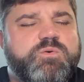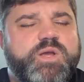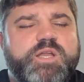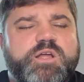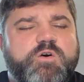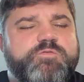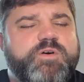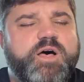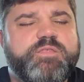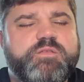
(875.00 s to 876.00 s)
We know,
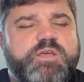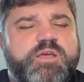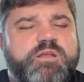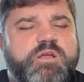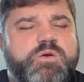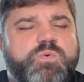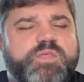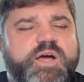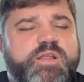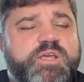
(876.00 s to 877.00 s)
Father, that
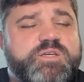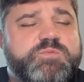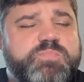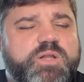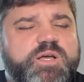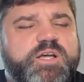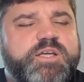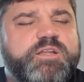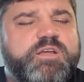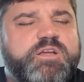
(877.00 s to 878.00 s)
without his
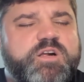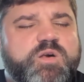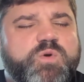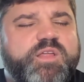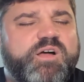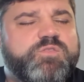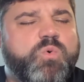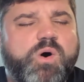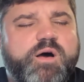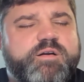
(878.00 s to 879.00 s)
blood and without the
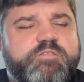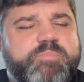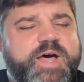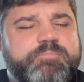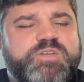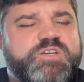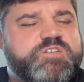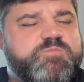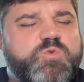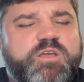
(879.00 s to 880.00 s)
water of
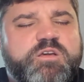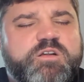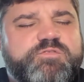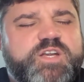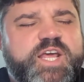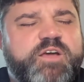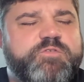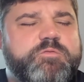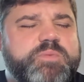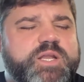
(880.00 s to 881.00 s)
baptism, we could have
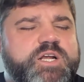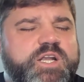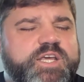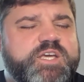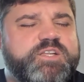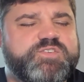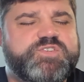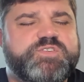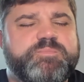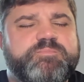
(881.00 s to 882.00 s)
never been
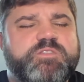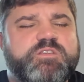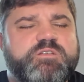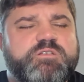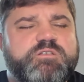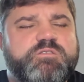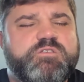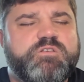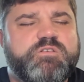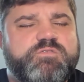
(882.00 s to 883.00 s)
cleansed
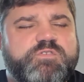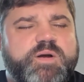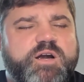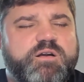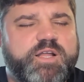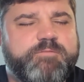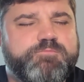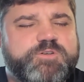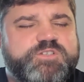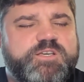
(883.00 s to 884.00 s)
from our
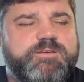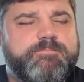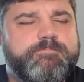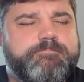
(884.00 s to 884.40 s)
leprosy.